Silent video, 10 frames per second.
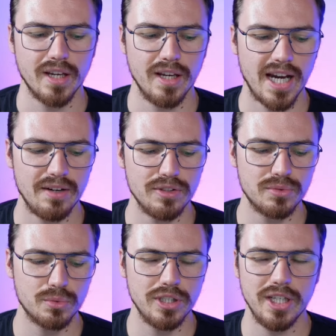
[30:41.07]
I was
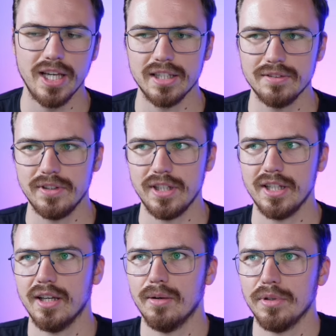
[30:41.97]
really
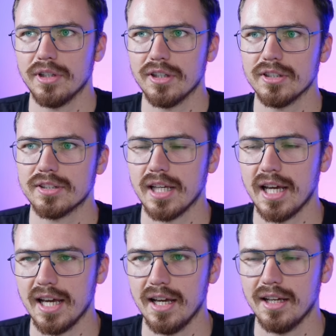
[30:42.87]
envy because
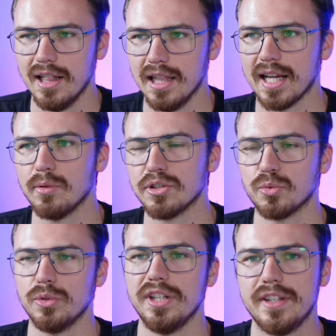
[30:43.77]
I, like I was
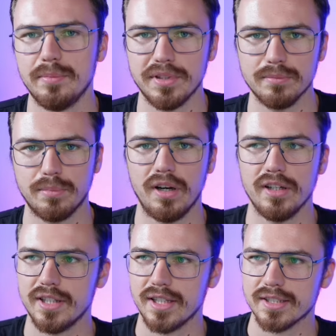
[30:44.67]
really deep in
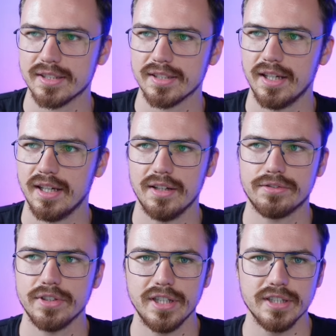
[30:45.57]
politics uh,
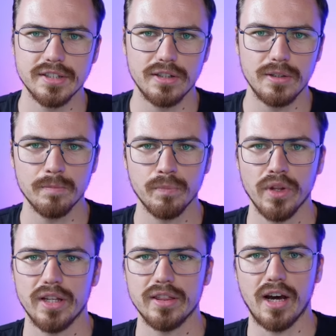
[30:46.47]
three years ago.
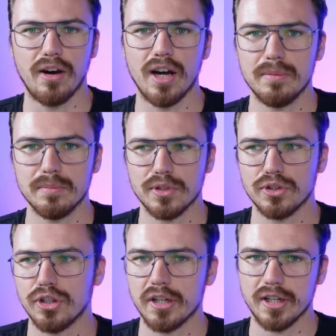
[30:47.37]
Now I'm
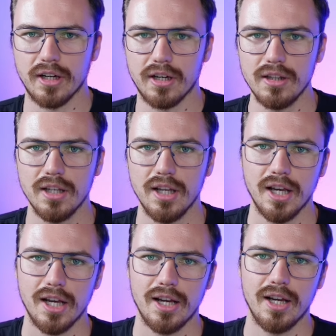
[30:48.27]
not at all,
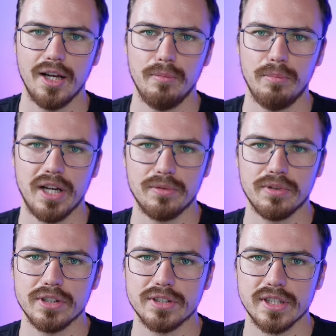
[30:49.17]
uh, but I
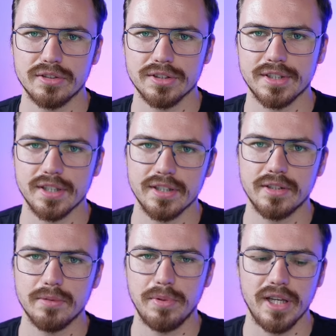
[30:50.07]
was interested in the
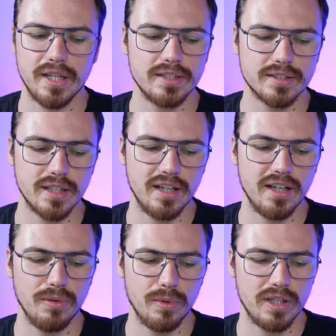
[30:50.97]
debates uh,
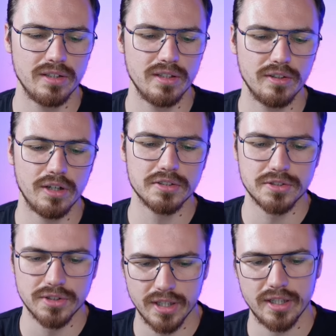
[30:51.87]
when in
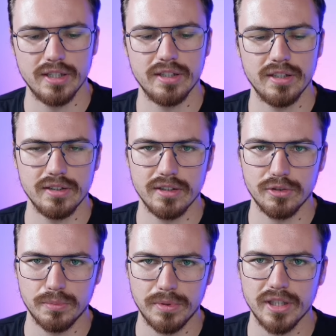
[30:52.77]
Austria, in the
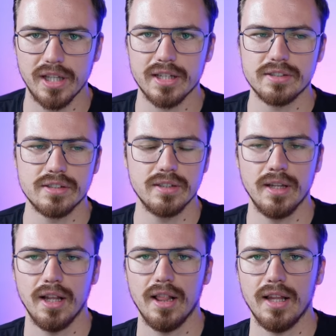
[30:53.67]
European election,
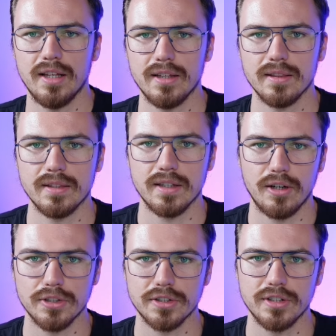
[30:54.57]
and
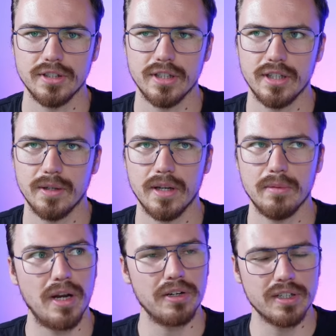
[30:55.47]
also in the
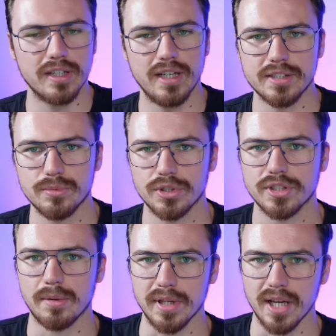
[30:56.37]
American election was
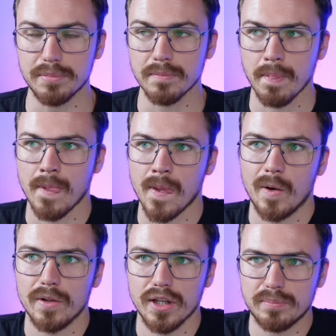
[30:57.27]
coming up,
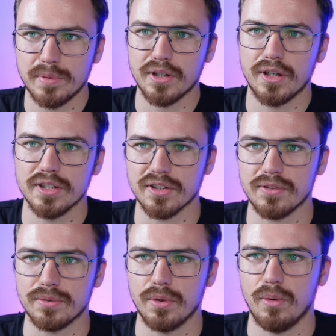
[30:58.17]
not because
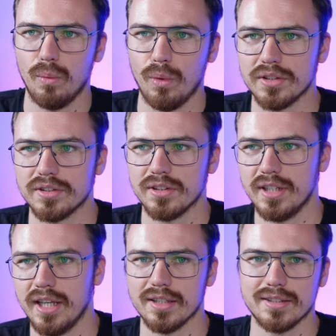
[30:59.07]
of what
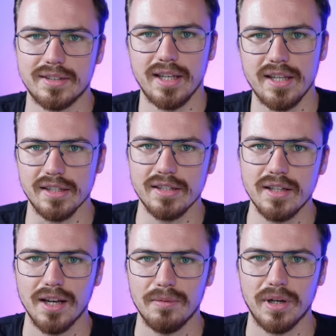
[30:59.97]
they are saying,
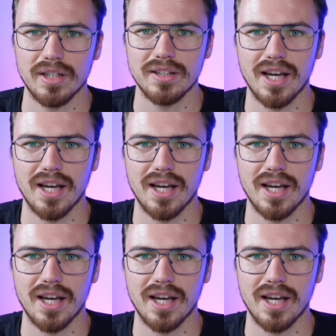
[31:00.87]
but I